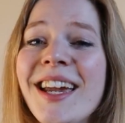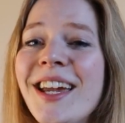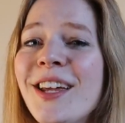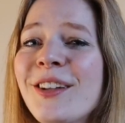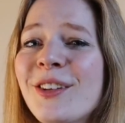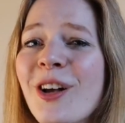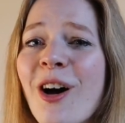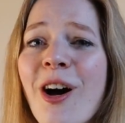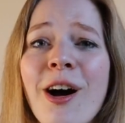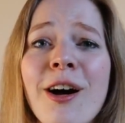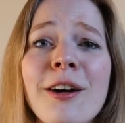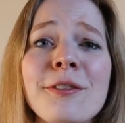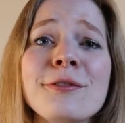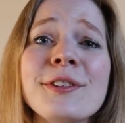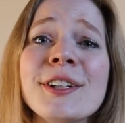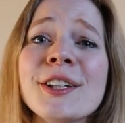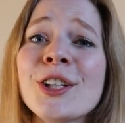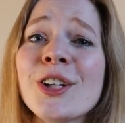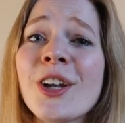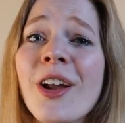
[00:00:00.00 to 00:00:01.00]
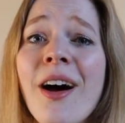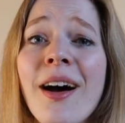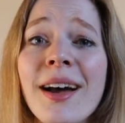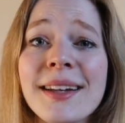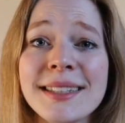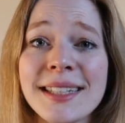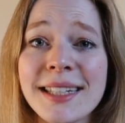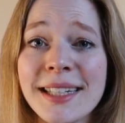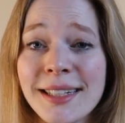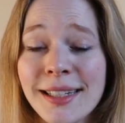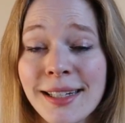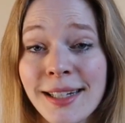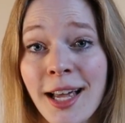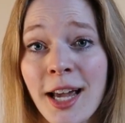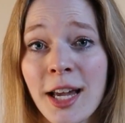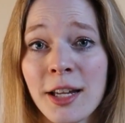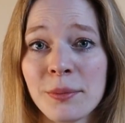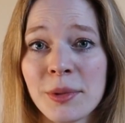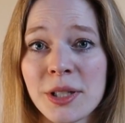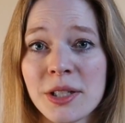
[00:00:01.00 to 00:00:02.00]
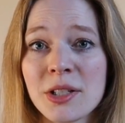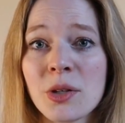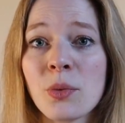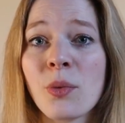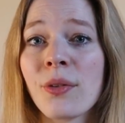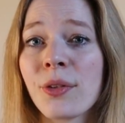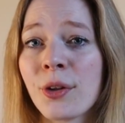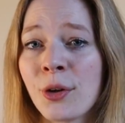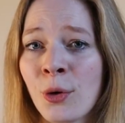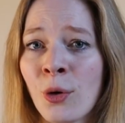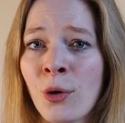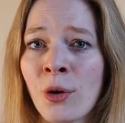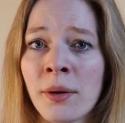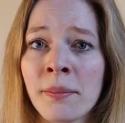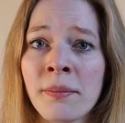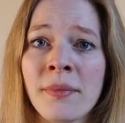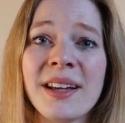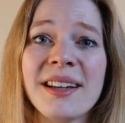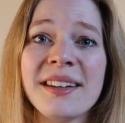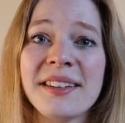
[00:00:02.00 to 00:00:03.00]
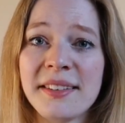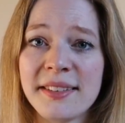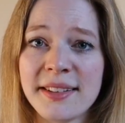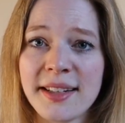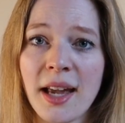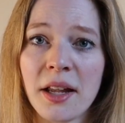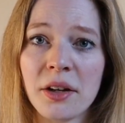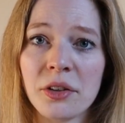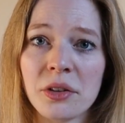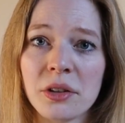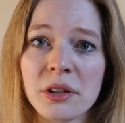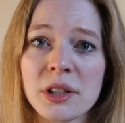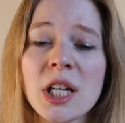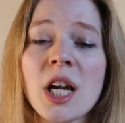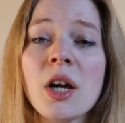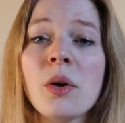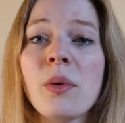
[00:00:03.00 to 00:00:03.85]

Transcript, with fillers: is often not in alignment with a norm, a standard,